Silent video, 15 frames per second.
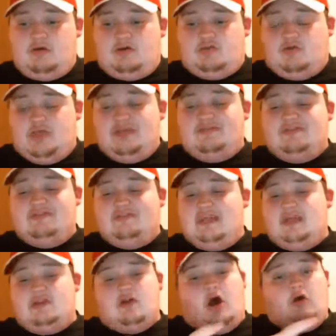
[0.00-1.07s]
So he's
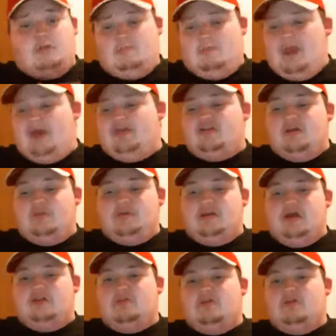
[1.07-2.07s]
seen all the bad that Jamie does,